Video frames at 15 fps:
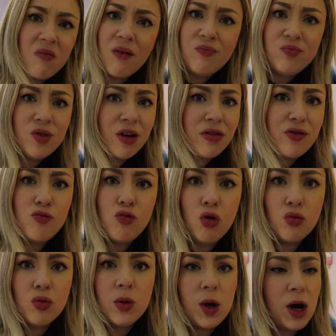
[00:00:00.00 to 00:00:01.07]
Nothing
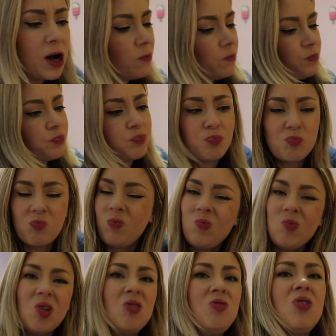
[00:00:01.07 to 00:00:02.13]
wrong with that.
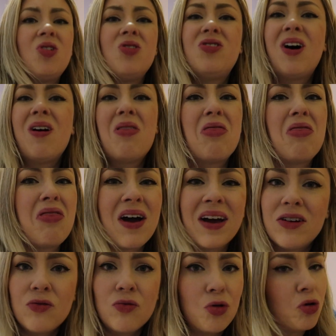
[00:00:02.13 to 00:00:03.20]
Not a
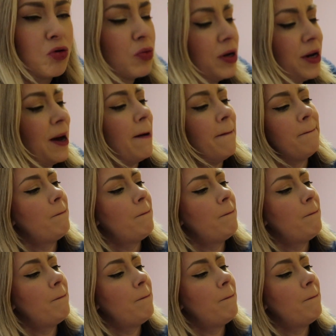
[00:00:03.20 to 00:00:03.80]
thing wrong with that.